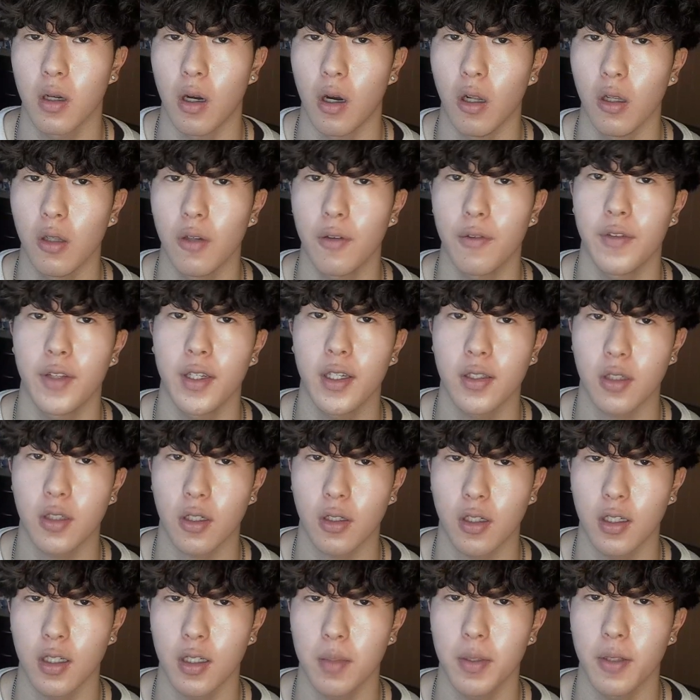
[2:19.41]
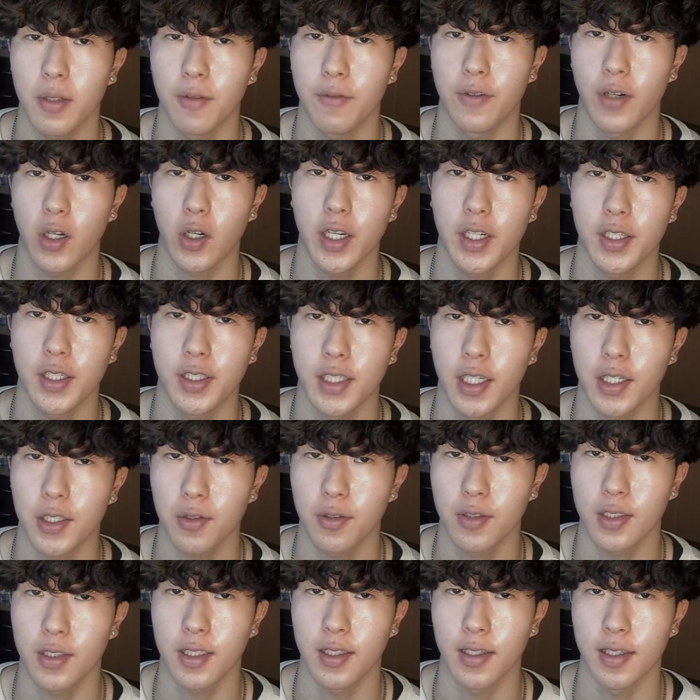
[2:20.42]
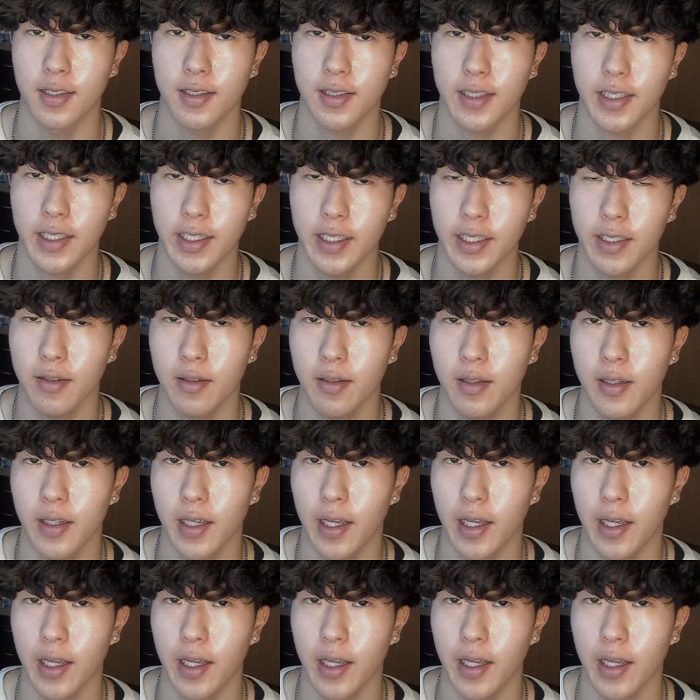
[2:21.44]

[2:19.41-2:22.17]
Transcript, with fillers: All of these are going to be very gentle to the skin,